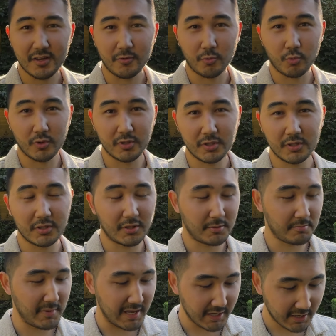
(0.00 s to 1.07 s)
will
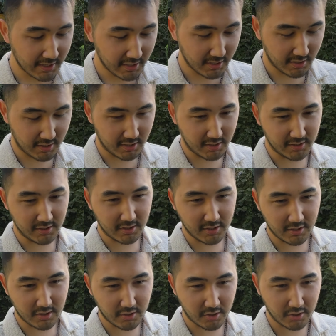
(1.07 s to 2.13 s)
make an
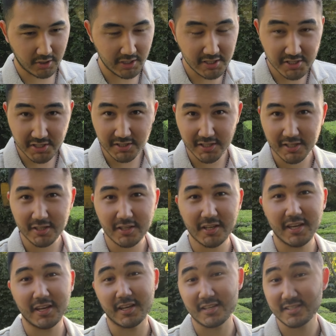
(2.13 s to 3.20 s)
engineer
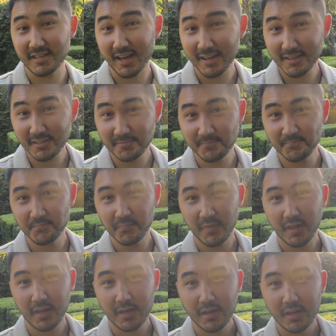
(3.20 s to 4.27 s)
get excited
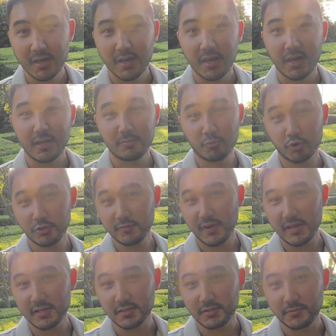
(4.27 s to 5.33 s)
and
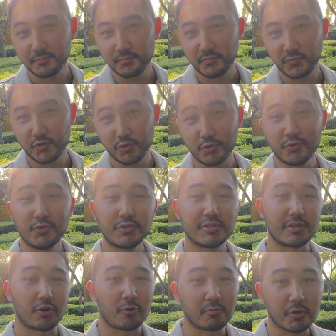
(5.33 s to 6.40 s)
motivated to use
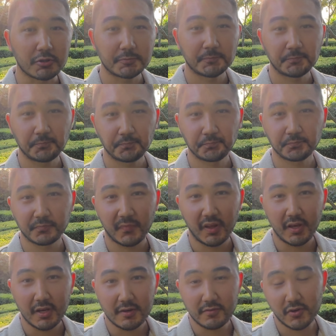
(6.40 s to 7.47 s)
the robot.
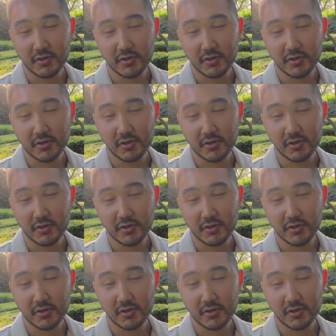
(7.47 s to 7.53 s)
For